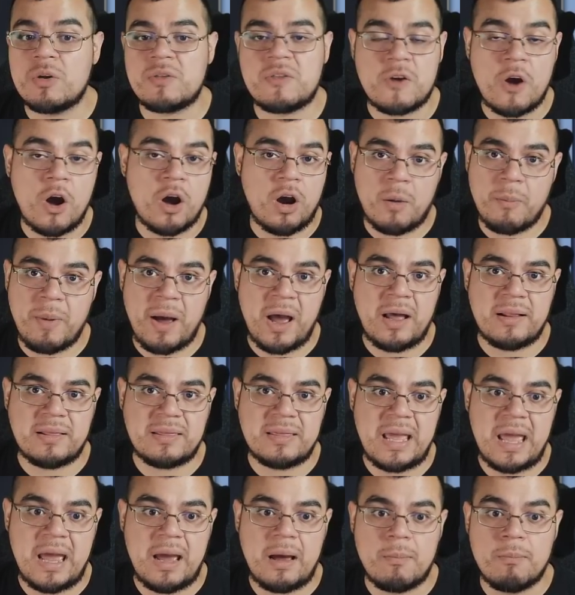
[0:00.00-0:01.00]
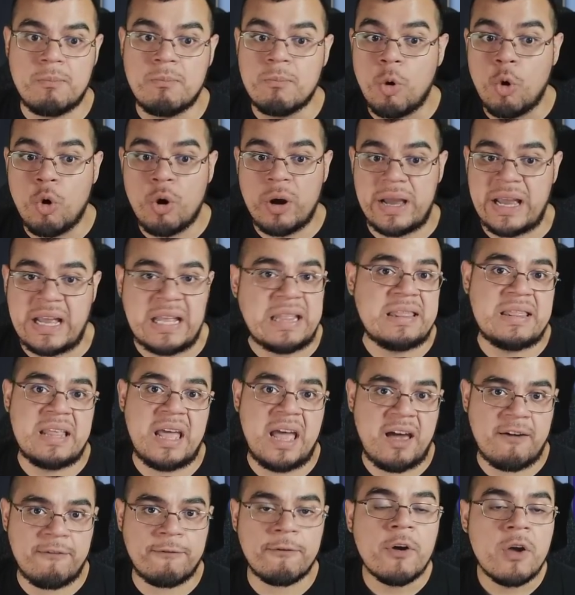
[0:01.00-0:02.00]
talk about that more in
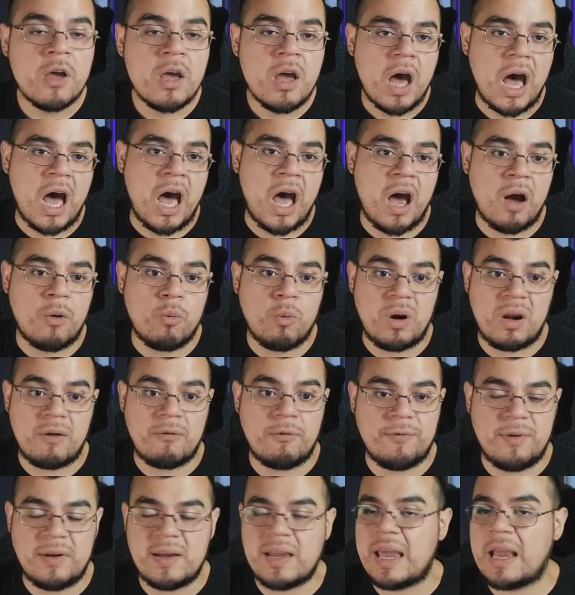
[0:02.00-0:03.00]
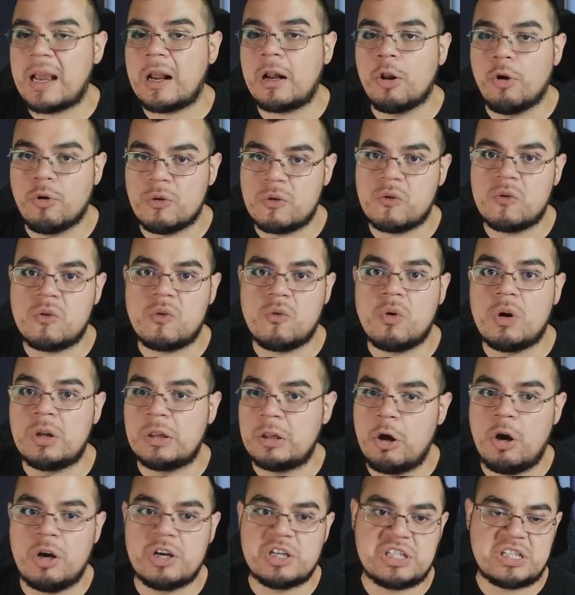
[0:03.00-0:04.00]
depth whenever we get closer to her
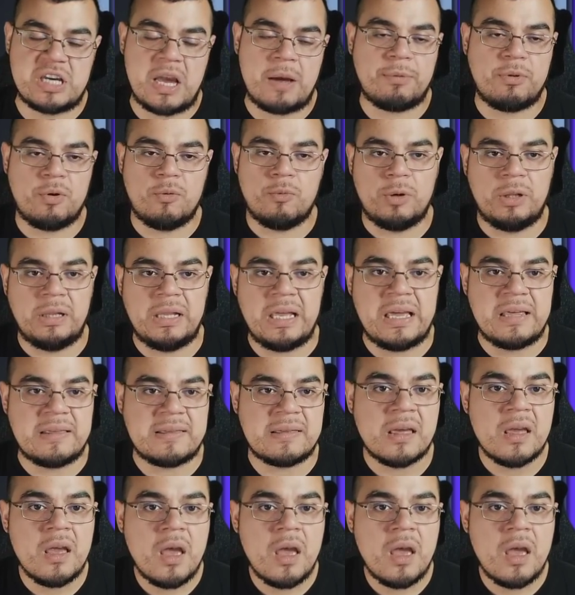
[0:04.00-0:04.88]
Lost Chapter release.